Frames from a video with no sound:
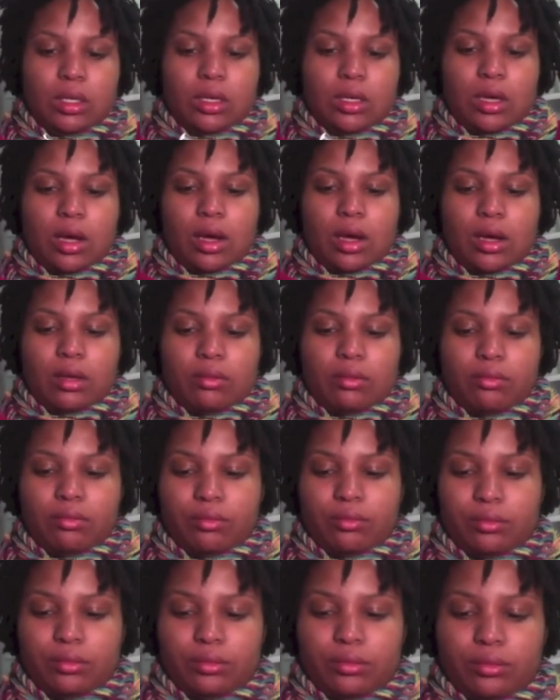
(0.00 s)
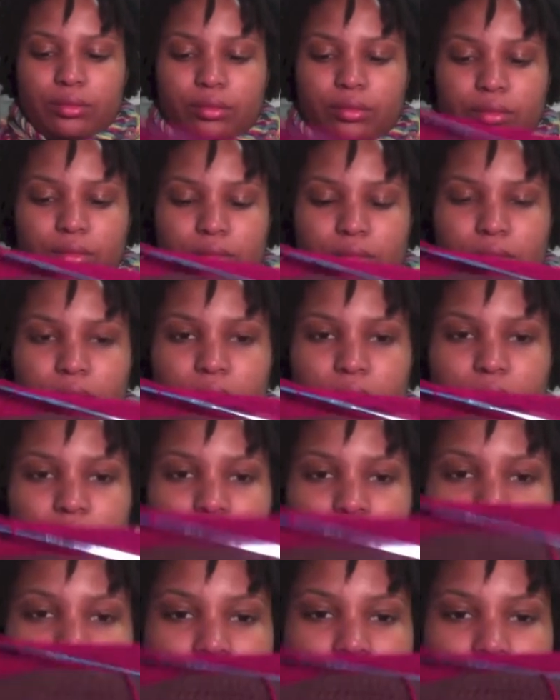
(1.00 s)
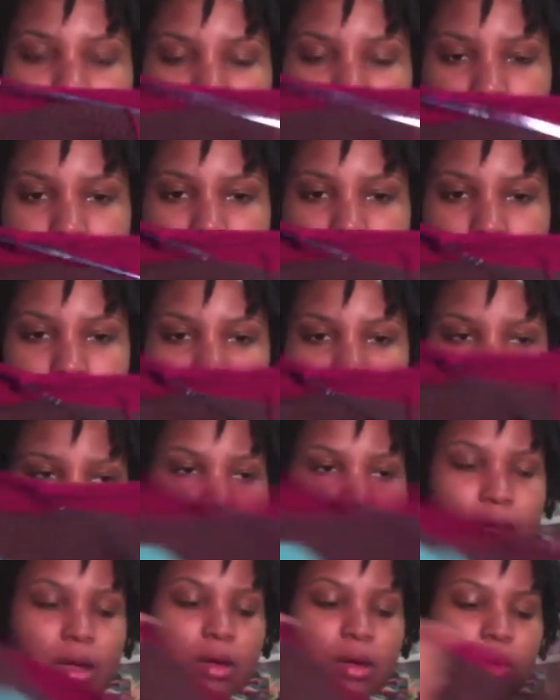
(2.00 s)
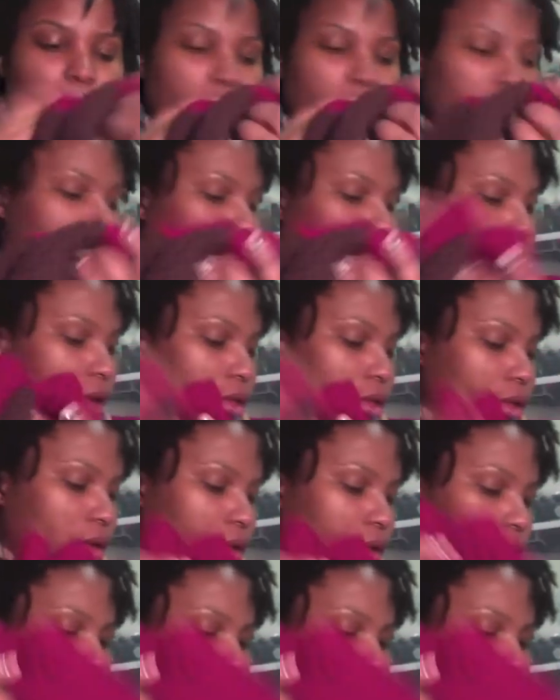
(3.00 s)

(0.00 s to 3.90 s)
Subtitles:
um, this is one of my other